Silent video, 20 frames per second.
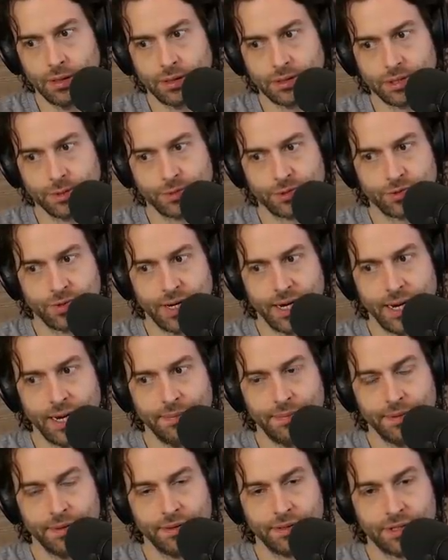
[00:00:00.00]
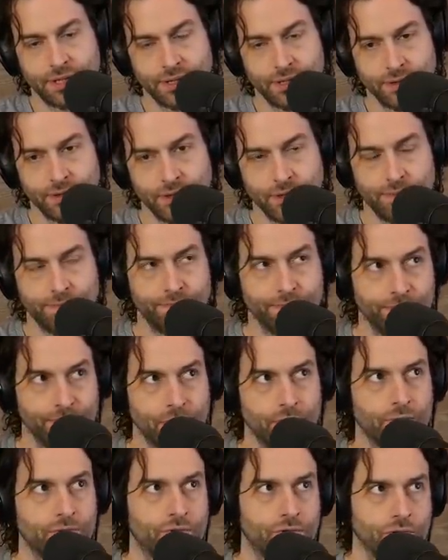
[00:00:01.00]
Subscribe to the
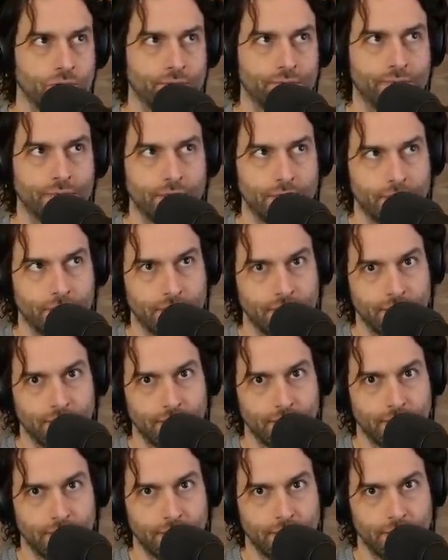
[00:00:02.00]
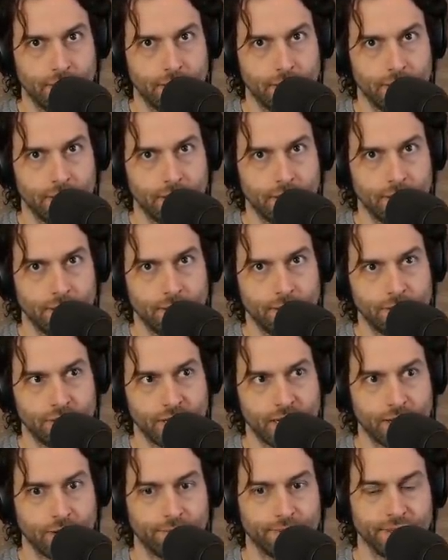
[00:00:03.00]
YouTube
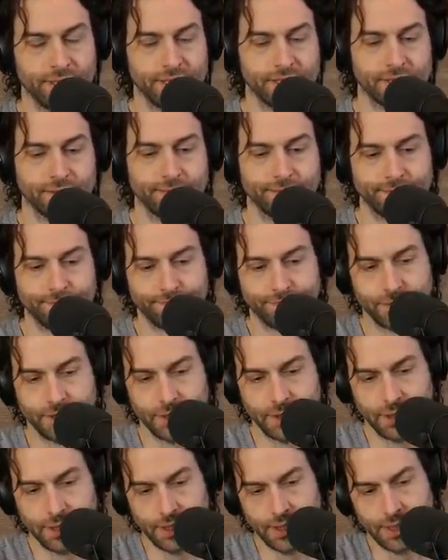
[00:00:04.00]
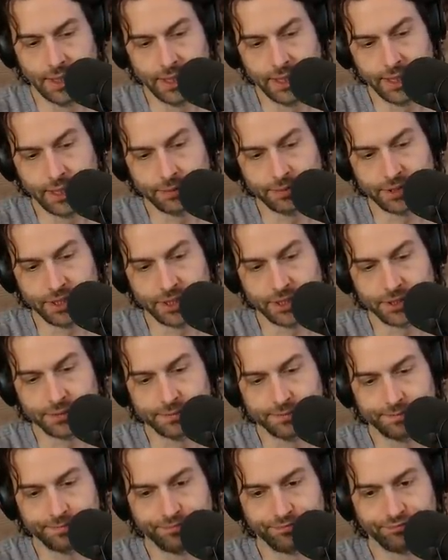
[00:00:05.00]
channel, please. It helps us.
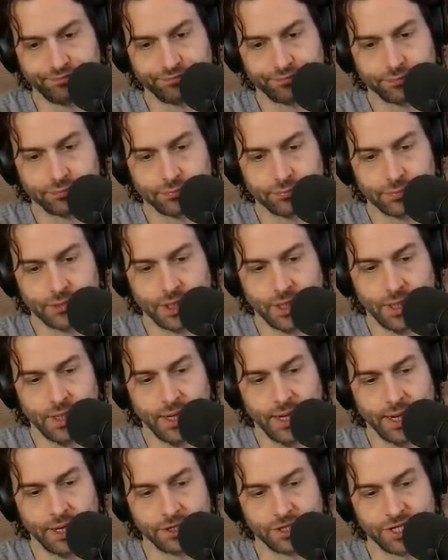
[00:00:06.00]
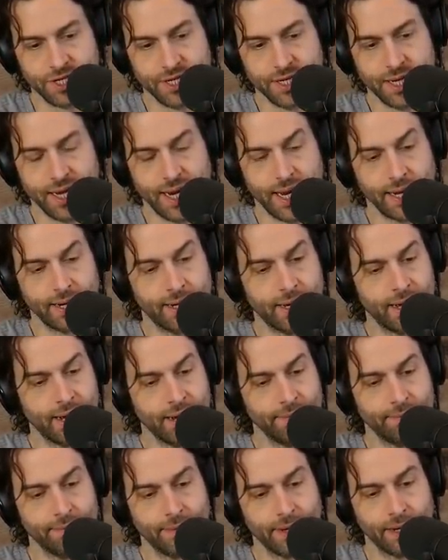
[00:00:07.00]
I'll see you at
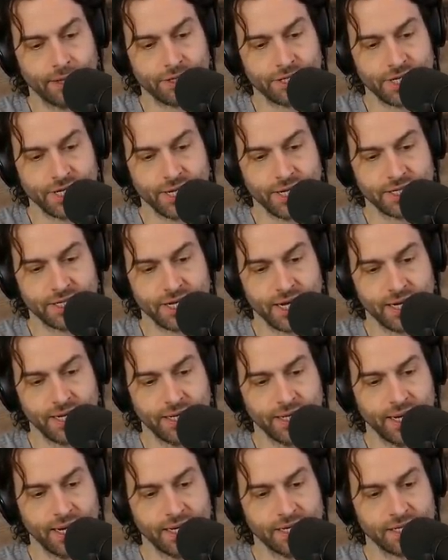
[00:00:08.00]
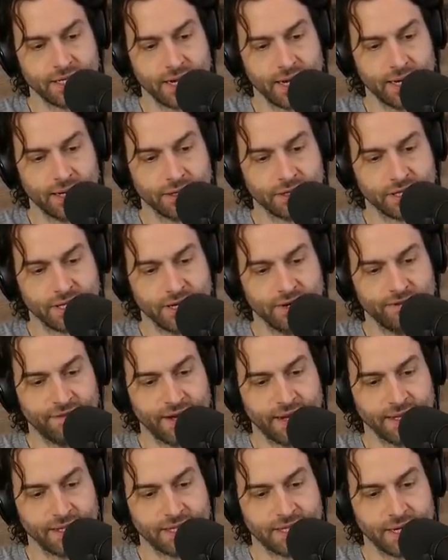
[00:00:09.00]
Anaheim. I'll see you at San Ynez. And I'll see you at
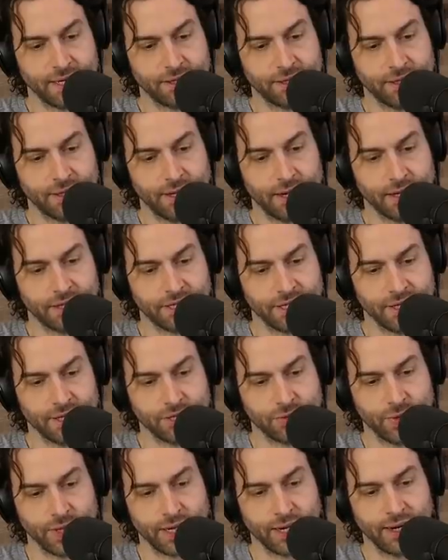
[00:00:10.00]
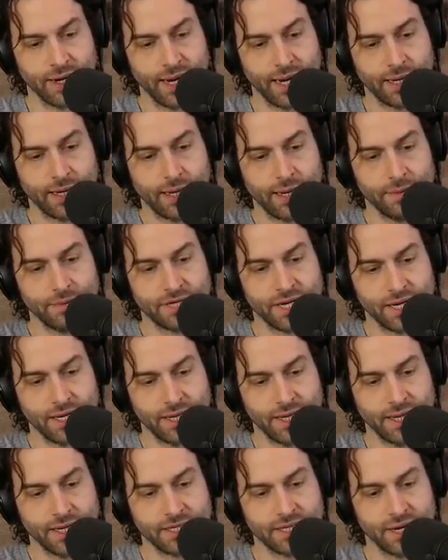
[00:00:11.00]
Valley Center. I'll see you this weekend. Anaheim, San
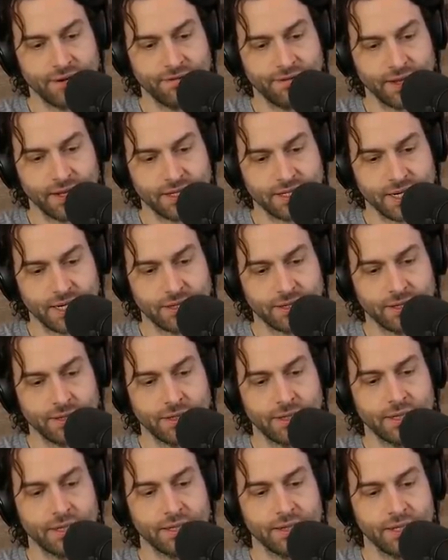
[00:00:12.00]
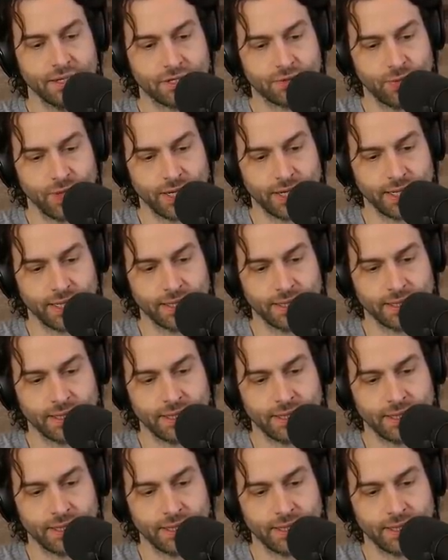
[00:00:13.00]
Ynez, and Valley Center this weekend.